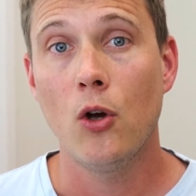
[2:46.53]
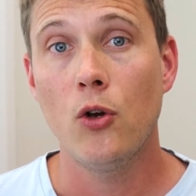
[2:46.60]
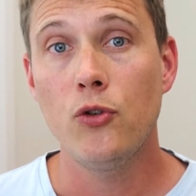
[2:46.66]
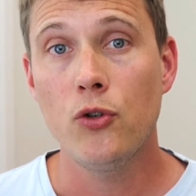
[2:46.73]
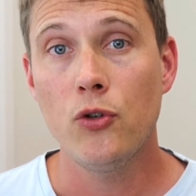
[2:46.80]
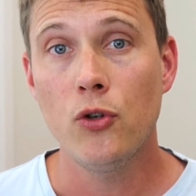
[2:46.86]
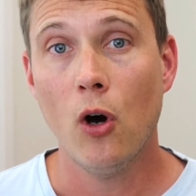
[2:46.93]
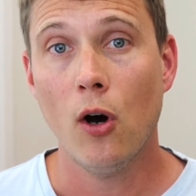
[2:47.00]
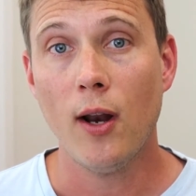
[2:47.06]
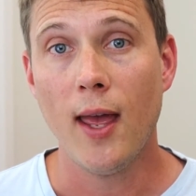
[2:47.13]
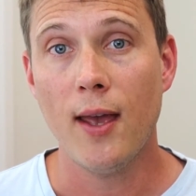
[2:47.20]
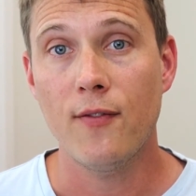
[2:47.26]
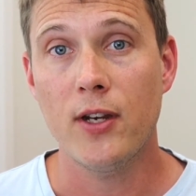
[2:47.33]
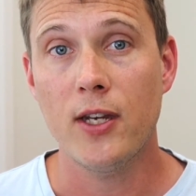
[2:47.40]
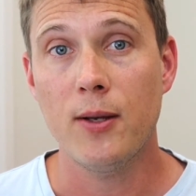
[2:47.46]
who do not
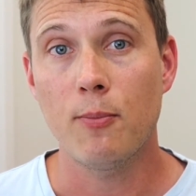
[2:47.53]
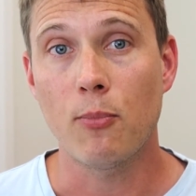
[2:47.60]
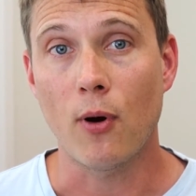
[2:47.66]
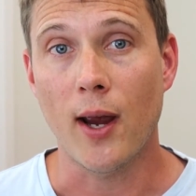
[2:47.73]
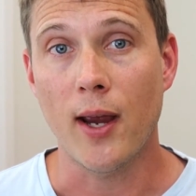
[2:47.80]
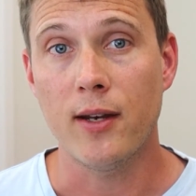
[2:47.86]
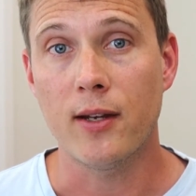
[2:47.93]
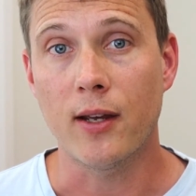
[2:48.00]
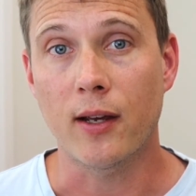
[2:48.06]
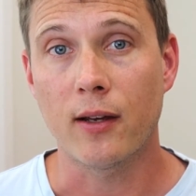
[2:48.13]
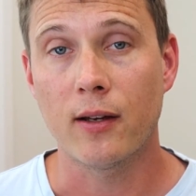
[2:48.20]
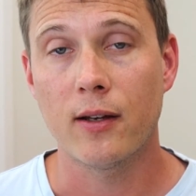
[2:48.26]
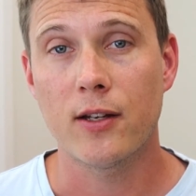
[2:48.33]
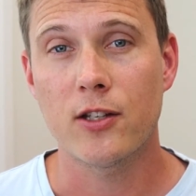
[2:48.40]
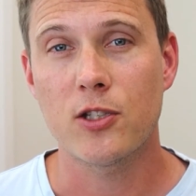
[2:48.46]
have any branding,